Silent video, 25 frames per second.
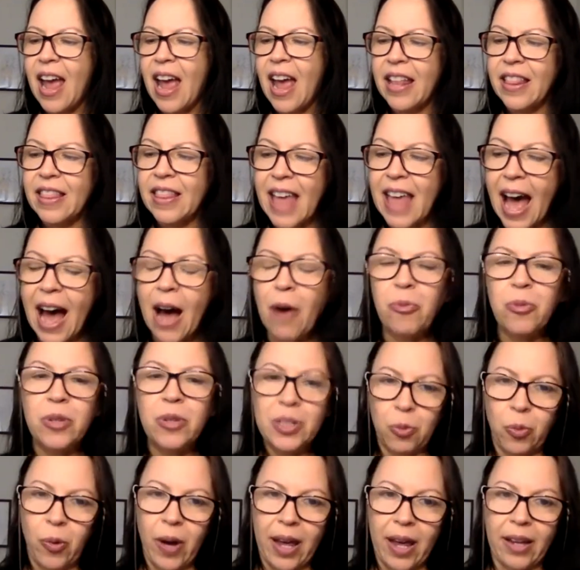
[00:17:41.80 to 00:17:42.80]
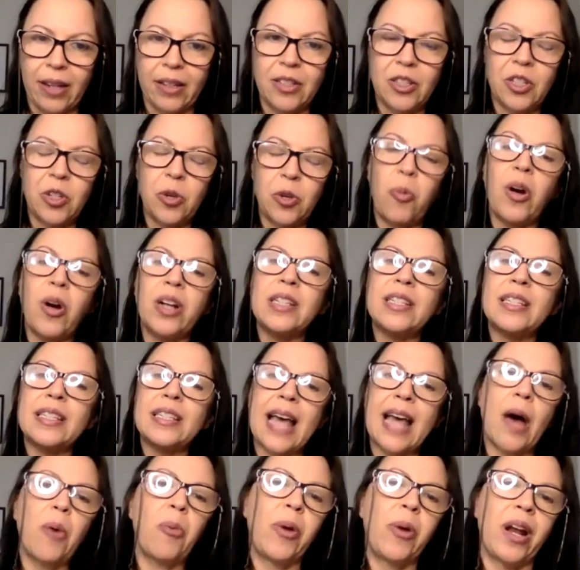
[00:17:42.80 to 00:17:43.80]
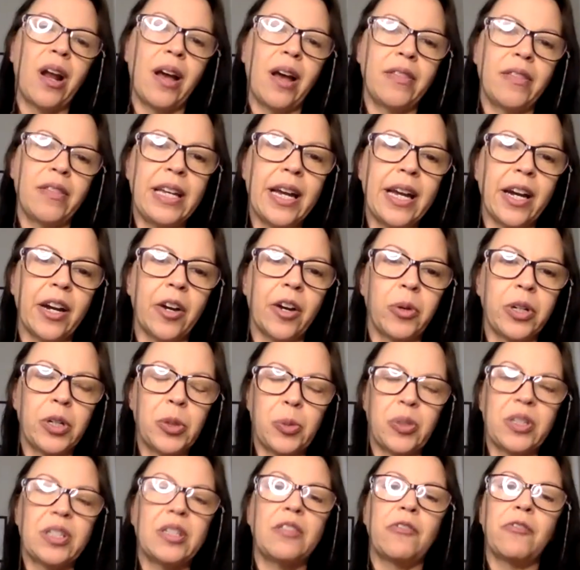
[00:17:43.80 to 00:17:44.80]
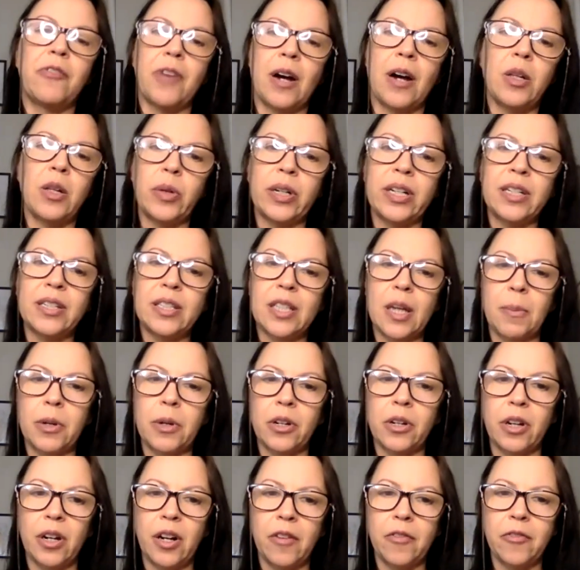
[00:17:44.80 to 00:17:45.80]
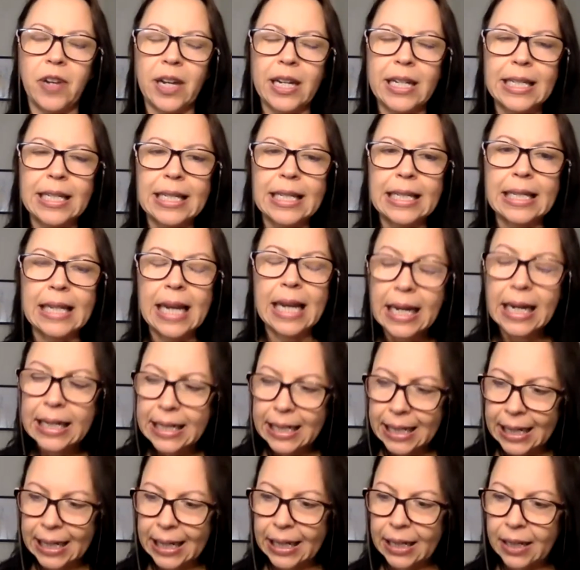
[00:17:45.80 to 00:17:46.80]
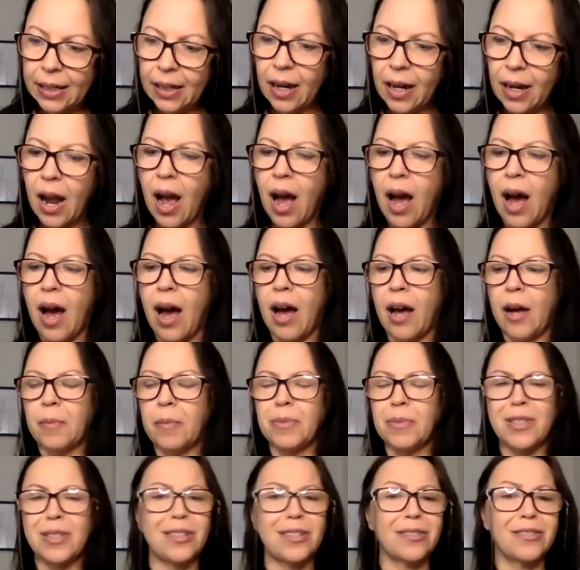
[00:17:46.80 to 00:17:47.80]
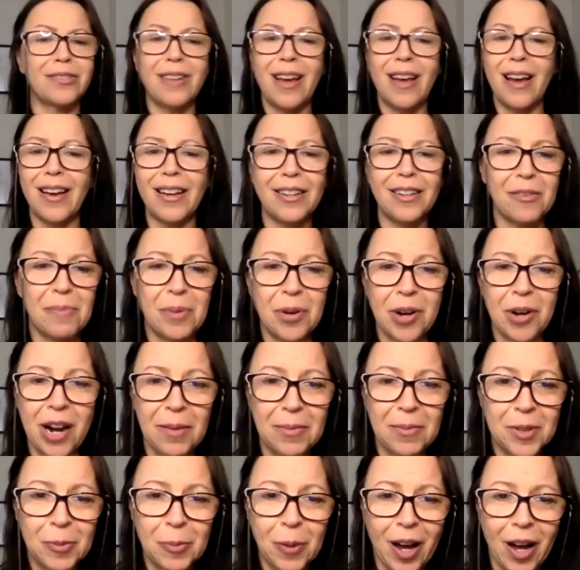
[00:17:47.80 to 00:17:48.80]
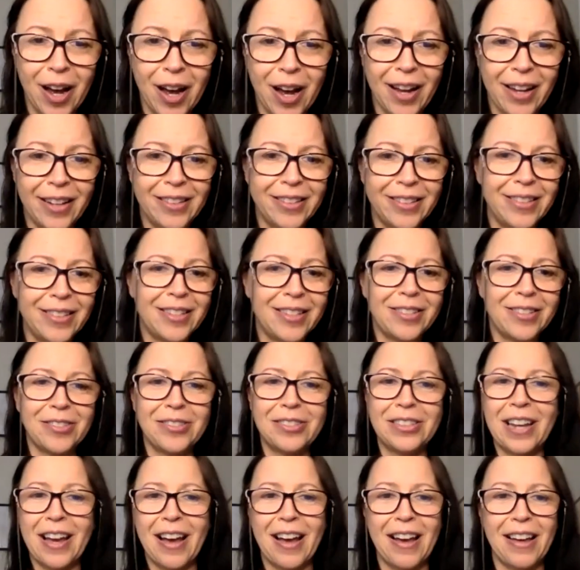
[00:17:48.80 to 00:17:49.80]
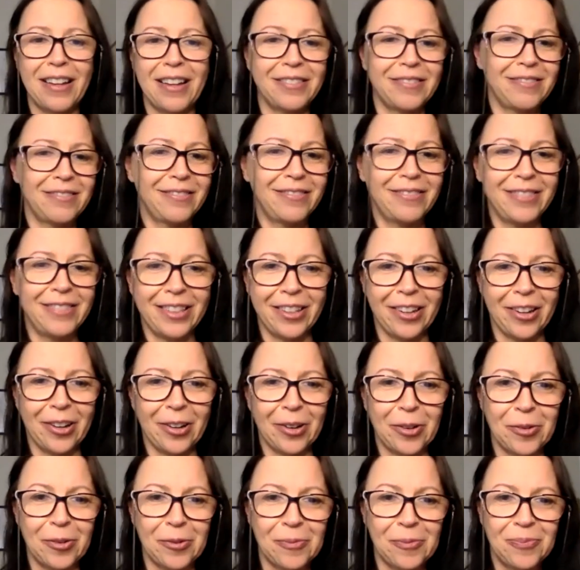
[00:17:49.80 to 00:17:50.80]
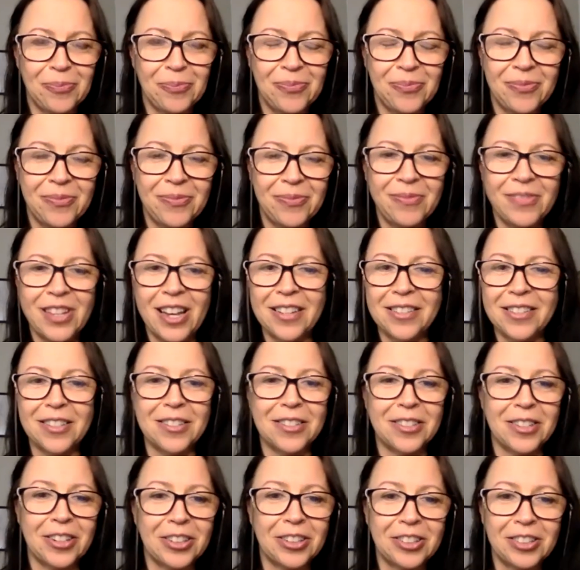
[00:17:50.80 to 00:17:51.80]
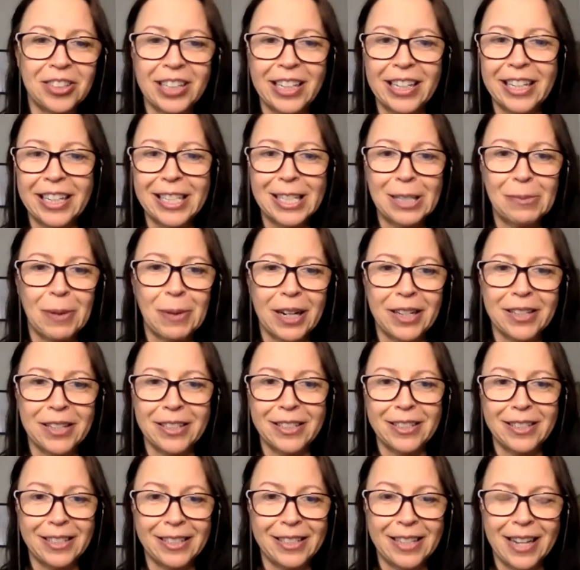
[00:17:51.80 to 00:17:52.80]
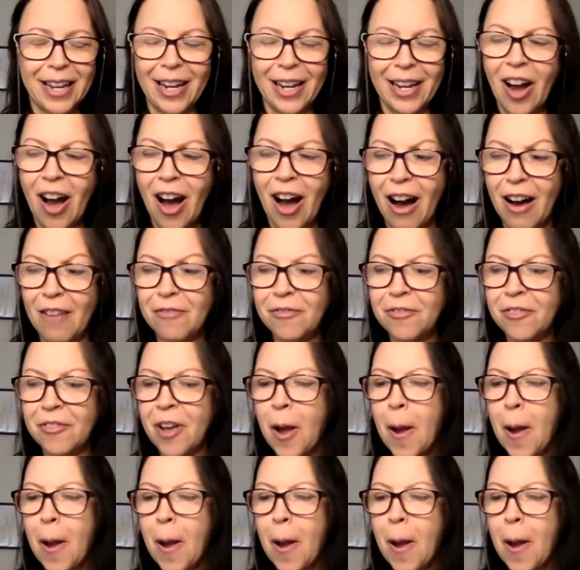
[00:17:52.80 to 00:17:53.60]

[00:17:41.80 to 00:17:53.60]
And that was when, so once that went on the air, which was the following summer of 1990, still not a prime spot, still not, you know, necessarily expected to take off.